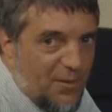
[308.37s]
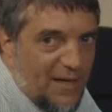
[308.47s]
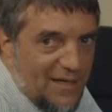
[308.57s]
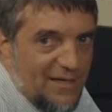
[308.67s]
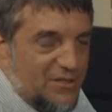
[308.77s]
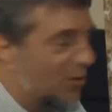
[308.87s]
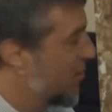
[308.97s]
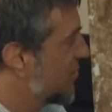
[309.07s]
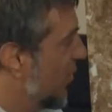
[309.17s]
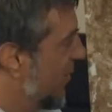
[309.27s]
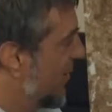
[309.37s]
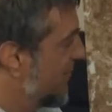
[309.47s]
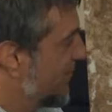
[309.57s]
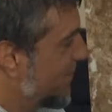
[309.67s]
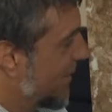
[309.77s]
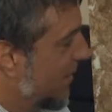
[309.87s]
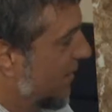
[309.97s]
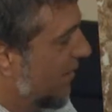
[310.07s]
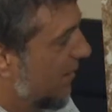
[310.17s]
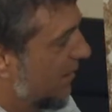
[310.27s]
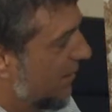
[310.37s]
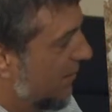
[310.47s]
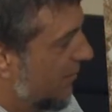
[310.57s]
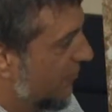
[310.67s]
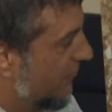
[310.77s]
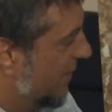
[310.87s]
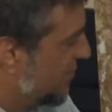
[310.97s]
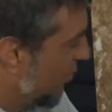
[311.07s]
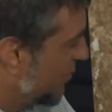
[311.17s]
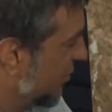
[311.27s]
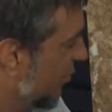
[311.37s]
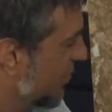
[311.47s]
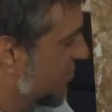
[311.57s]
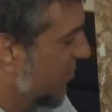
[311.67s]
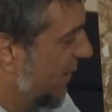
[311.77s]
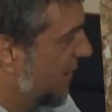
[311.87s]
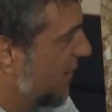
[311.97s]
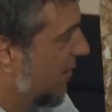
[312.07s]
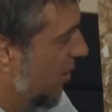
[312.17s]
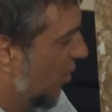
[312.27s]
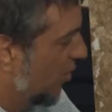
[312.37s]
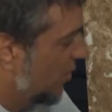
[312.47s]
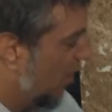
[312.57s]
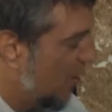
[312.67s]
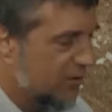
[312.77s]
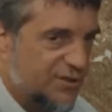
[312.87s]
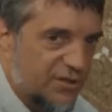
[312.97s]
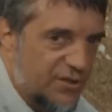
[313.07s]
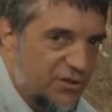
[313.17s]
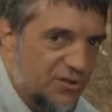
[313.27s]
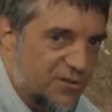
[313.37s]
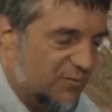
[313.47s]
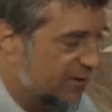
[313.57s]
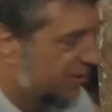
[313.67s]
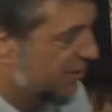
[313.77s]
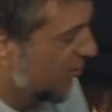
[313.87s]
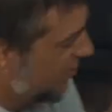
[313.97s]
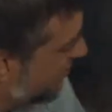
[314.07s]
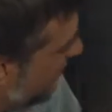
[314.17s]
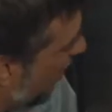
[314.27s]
Bentley doors on it. Red soldier course brick, oak logs. You can use it with the doors